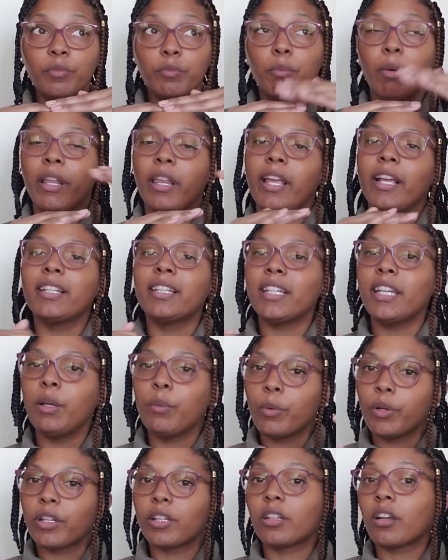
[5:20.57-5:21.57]
but let's see
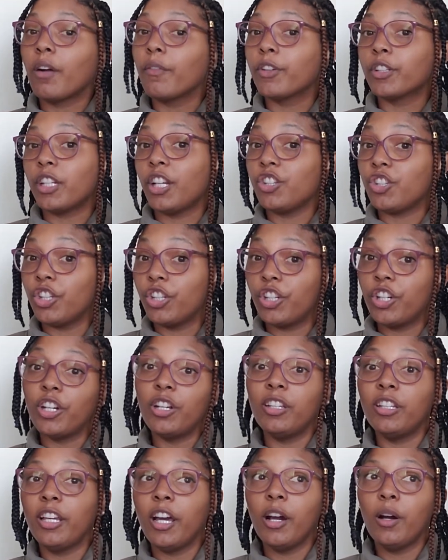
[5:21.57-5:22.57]
where this conversation
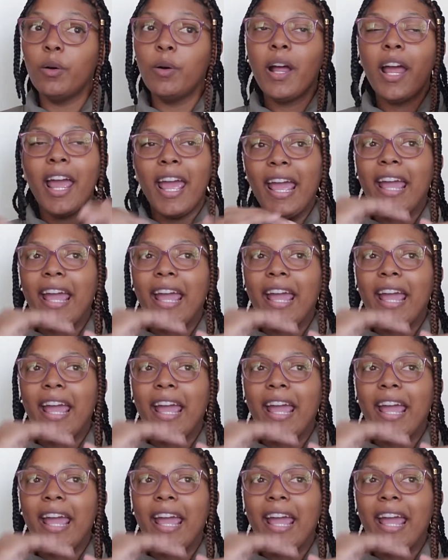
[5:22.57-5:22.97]
could go.